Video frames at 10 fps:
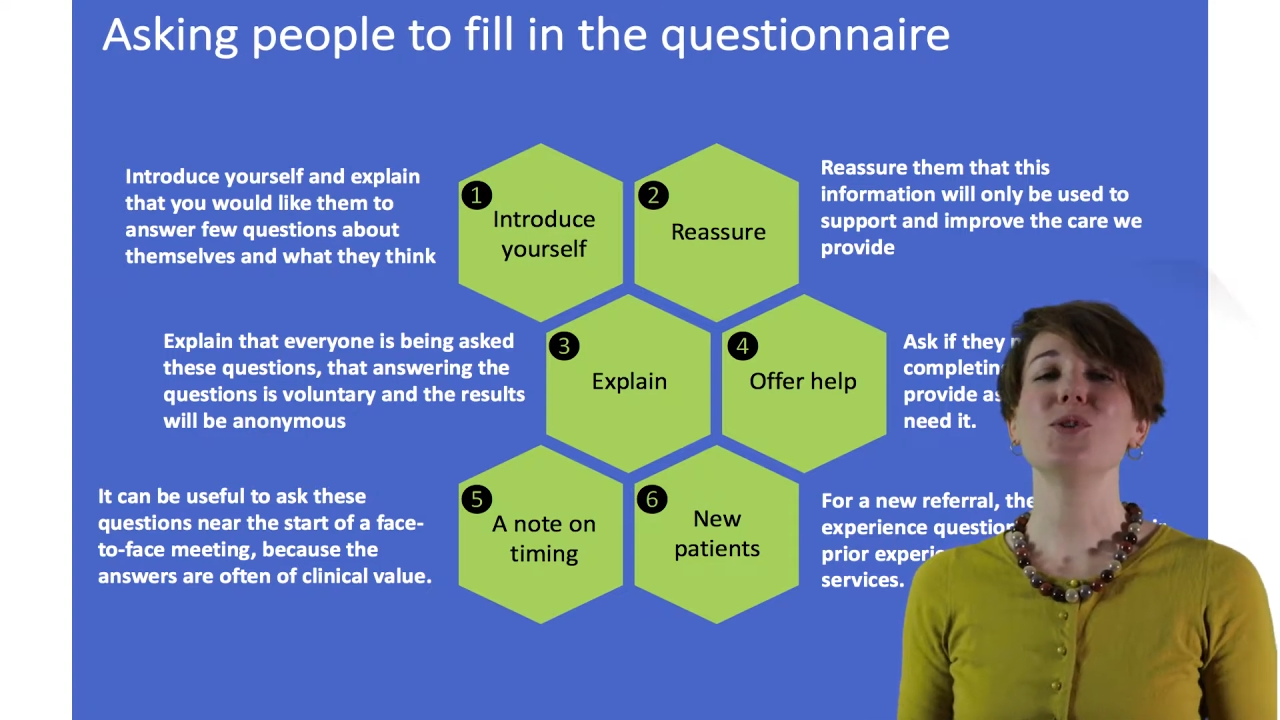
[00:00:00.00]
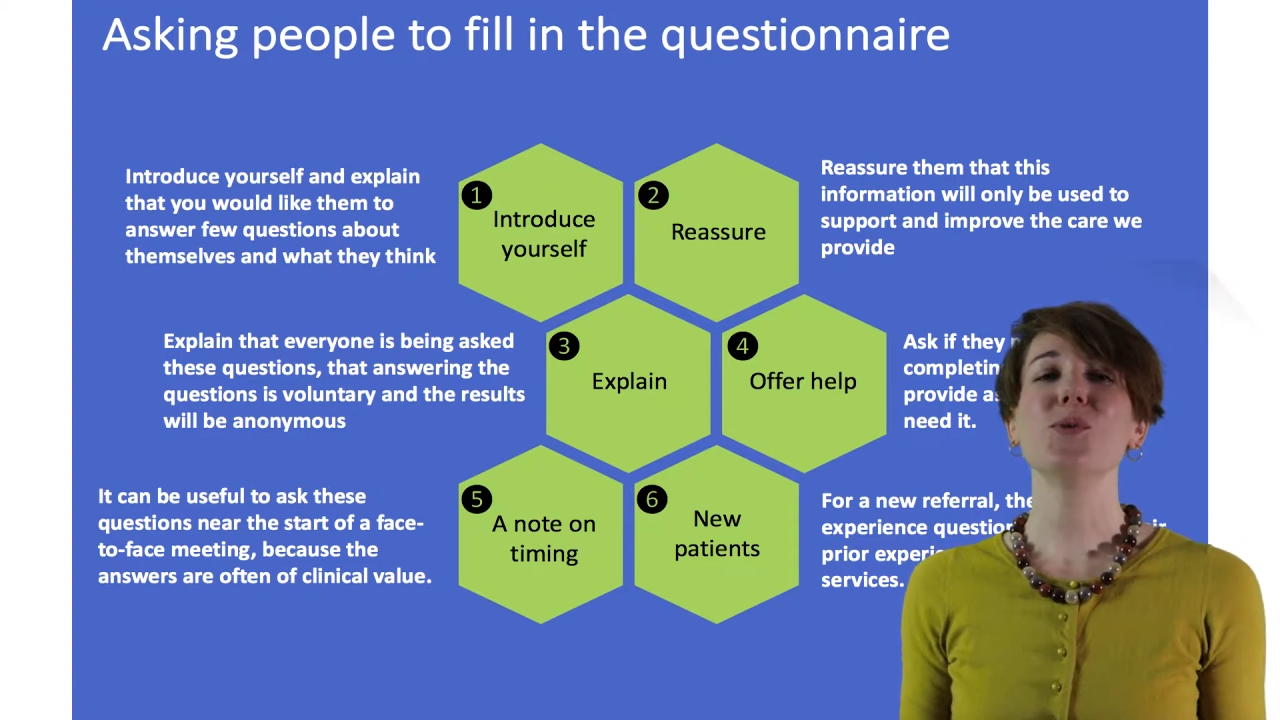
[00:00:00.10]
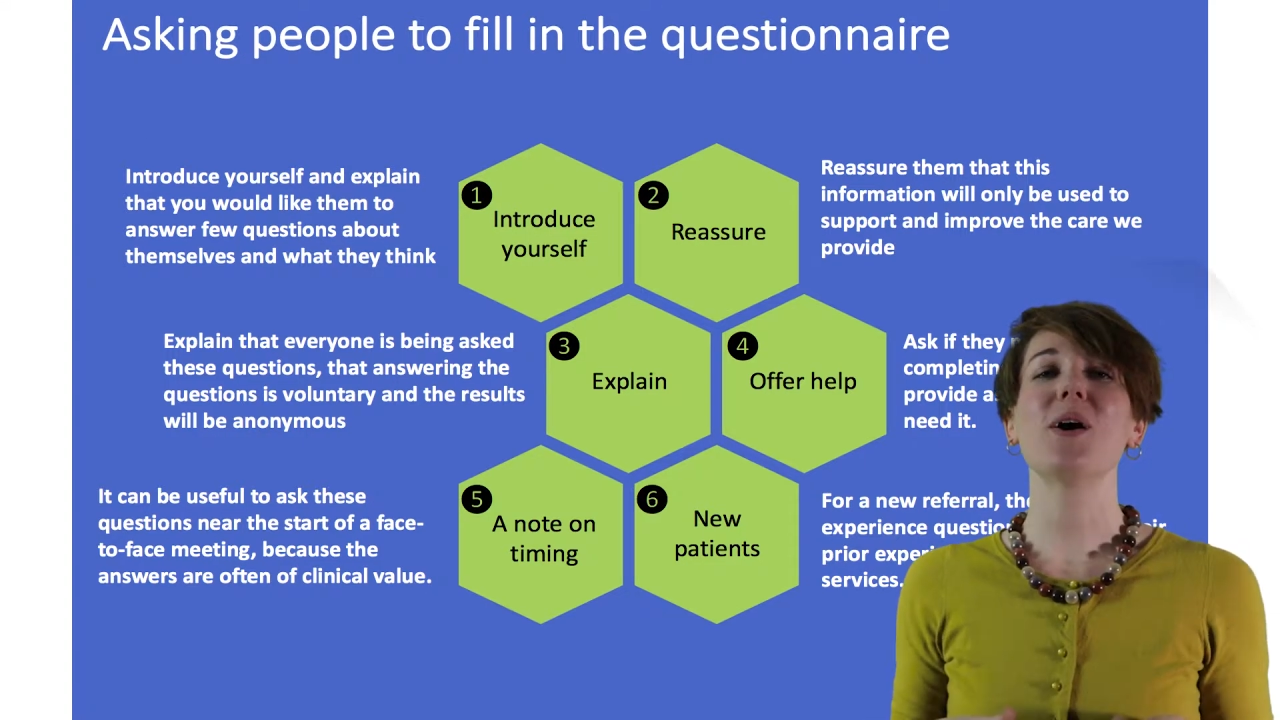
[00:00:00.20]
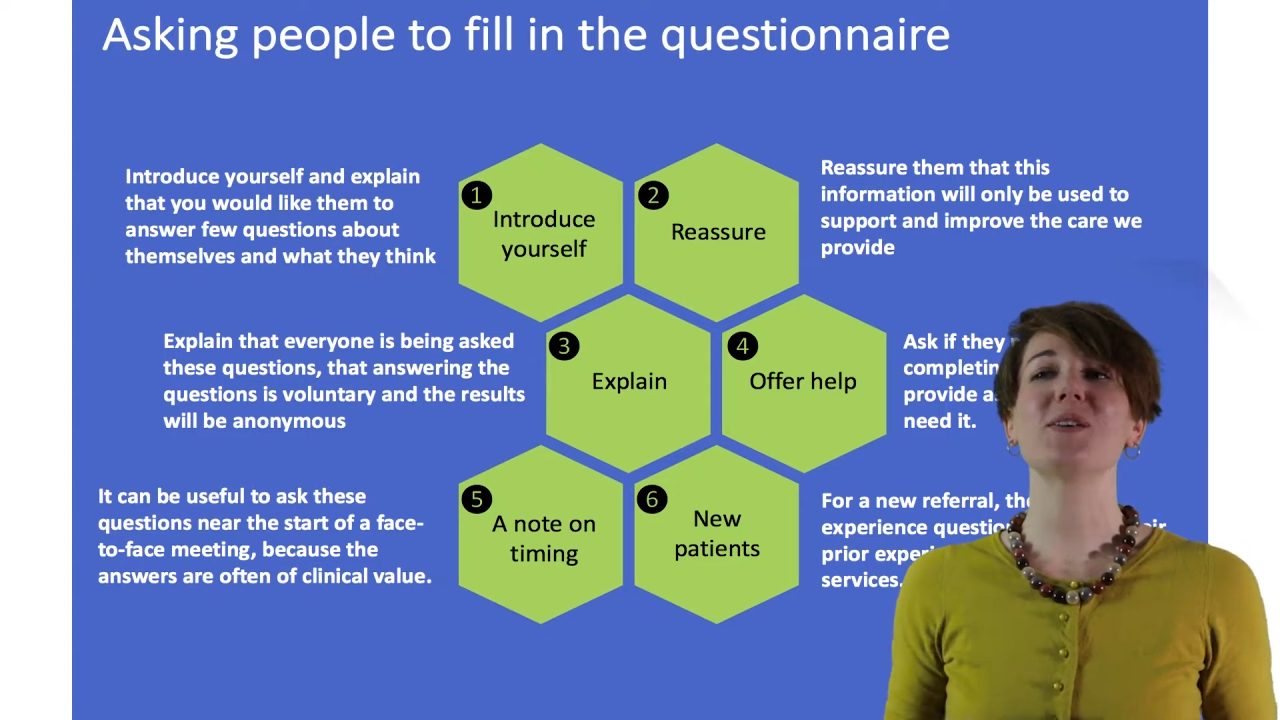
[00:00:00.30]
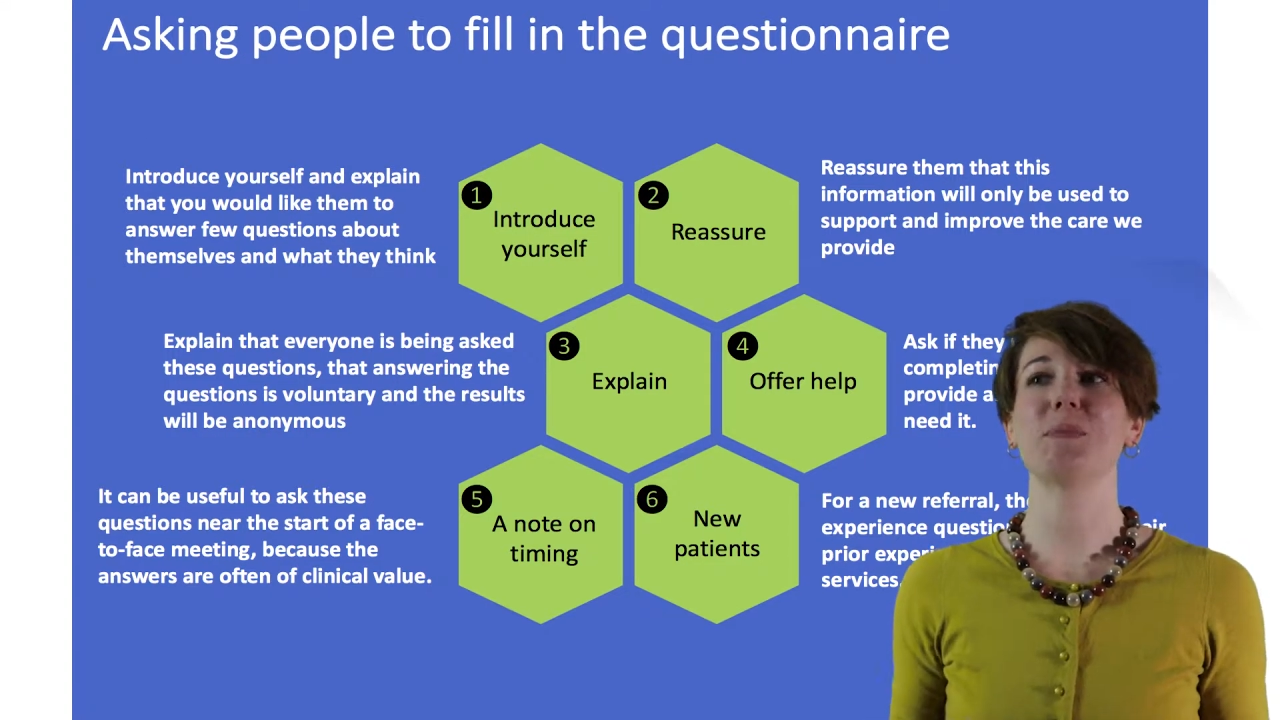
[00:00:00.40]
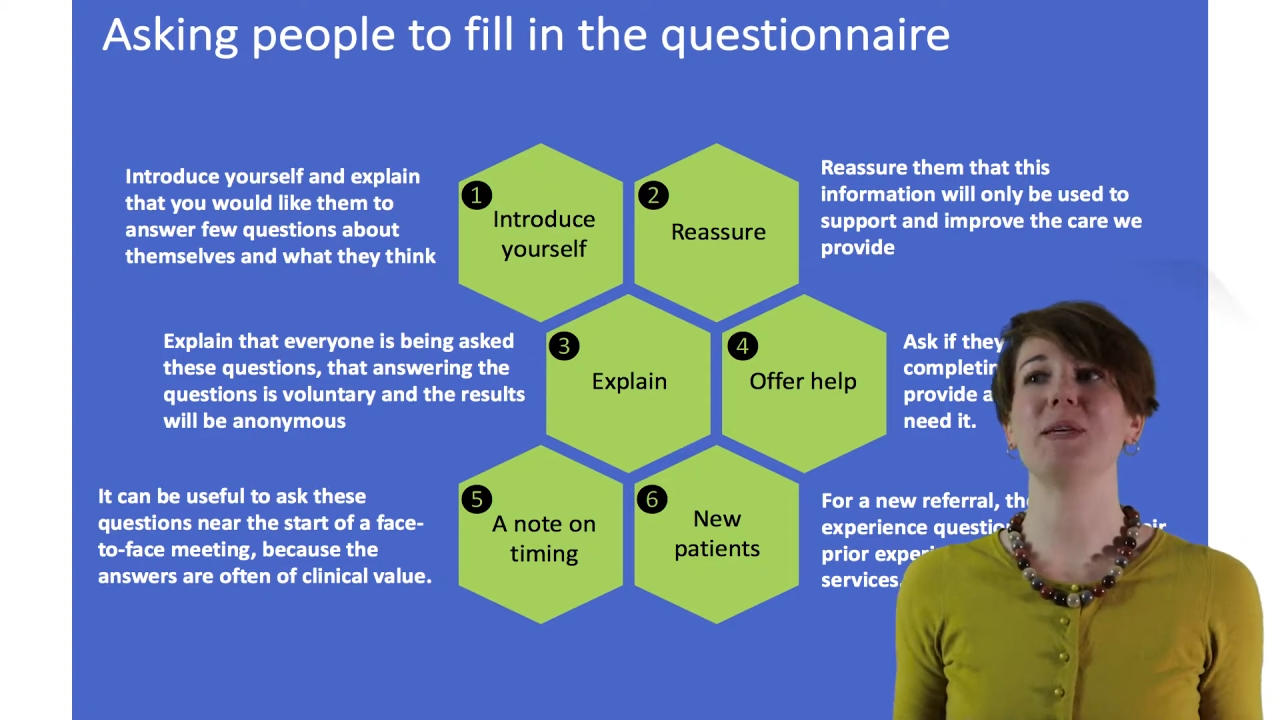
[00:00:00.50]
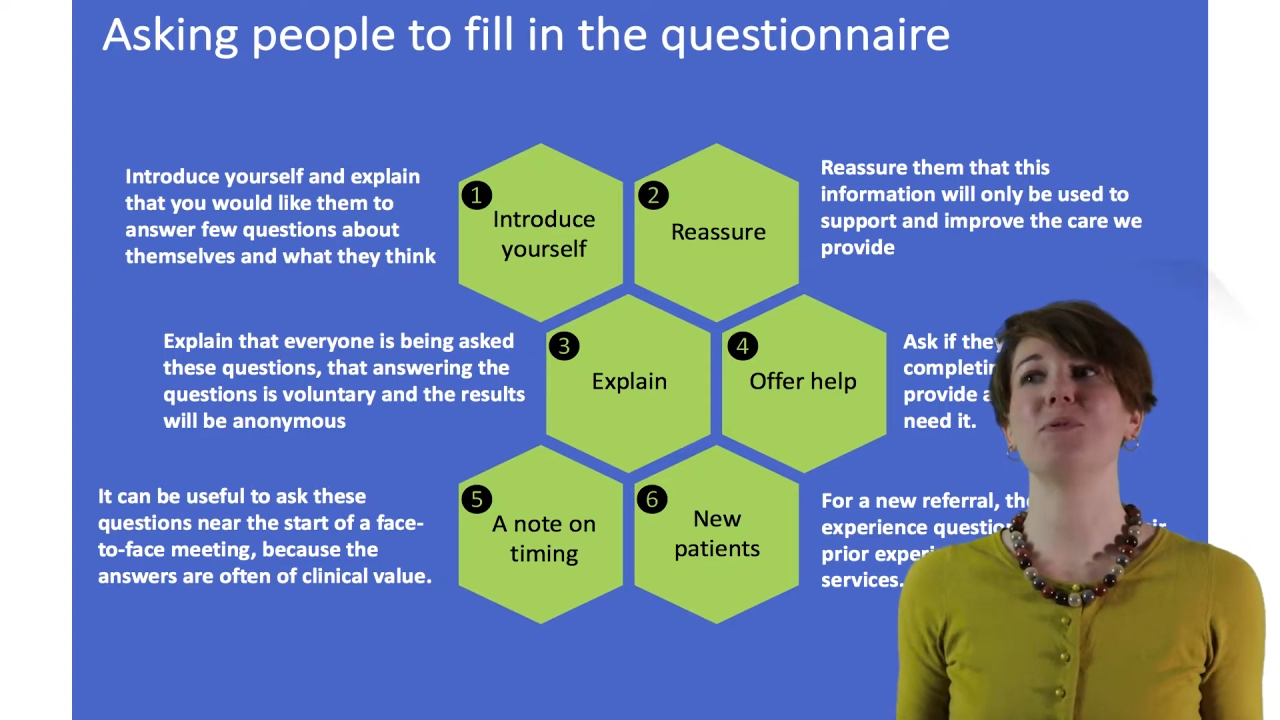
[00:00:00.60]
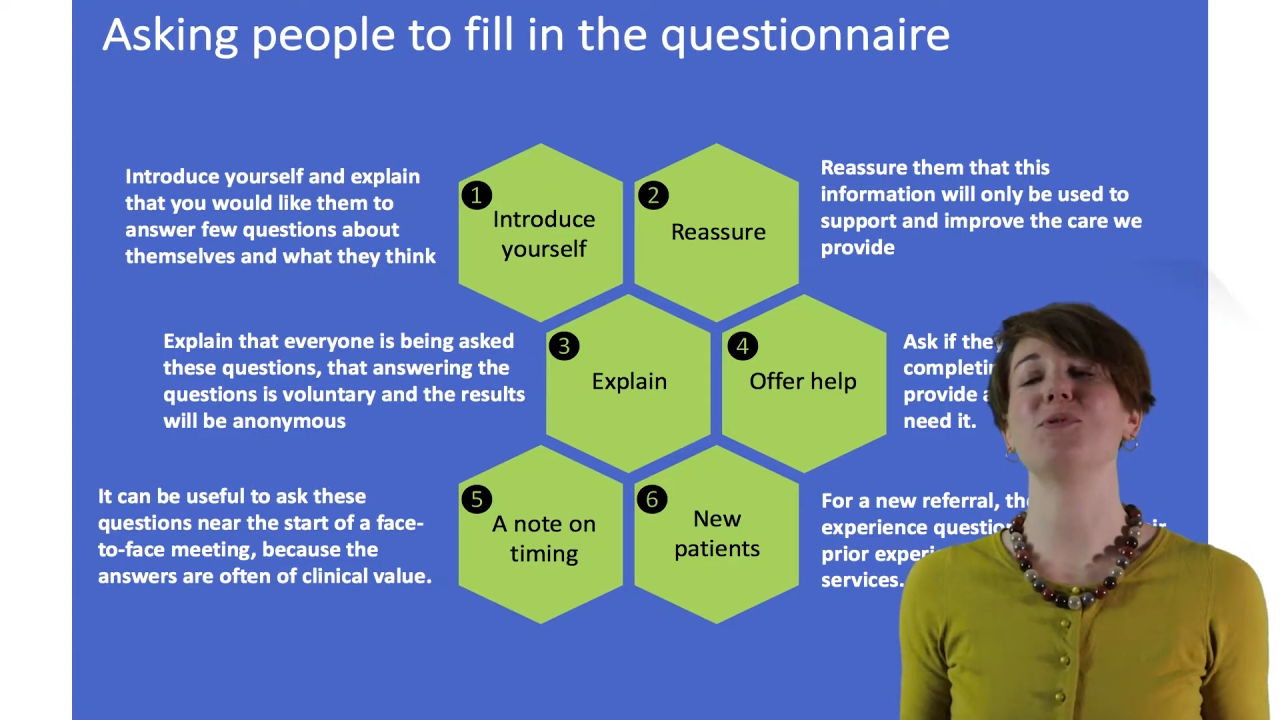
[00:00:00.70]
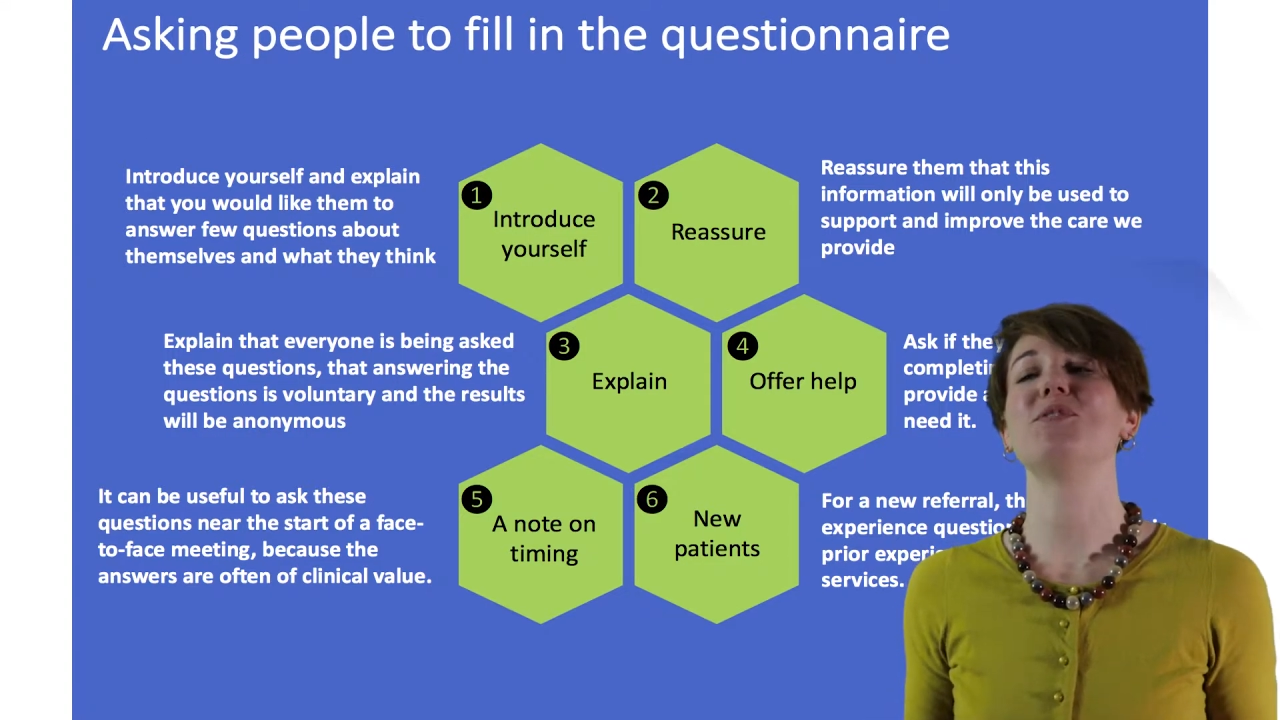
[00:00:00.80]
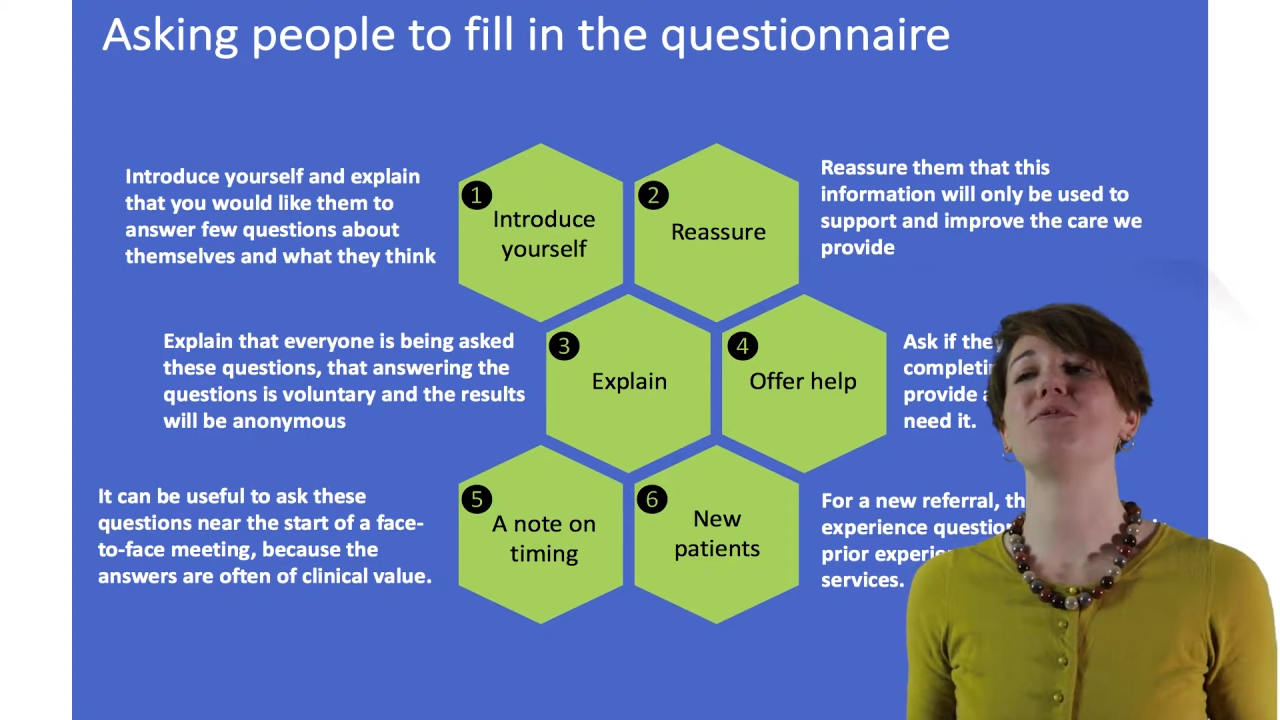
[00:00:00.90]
to ask people to